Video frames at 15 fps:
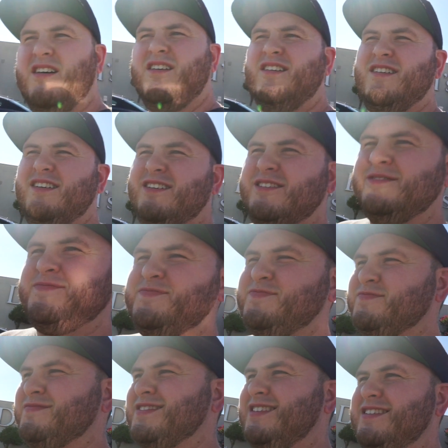gonna put the
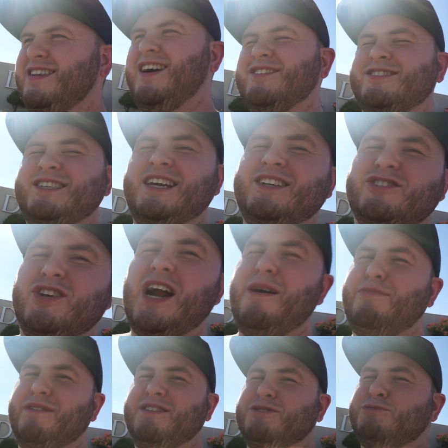pretzels down. No, she ain't
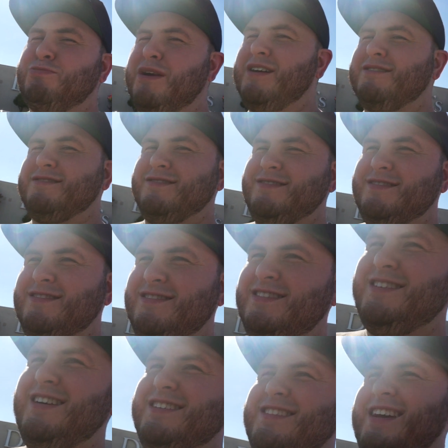dropping those pretzels.
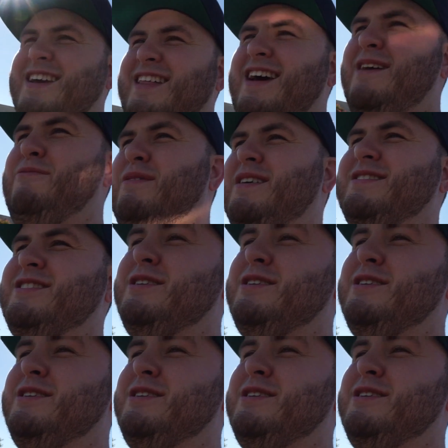I'll tell you that much.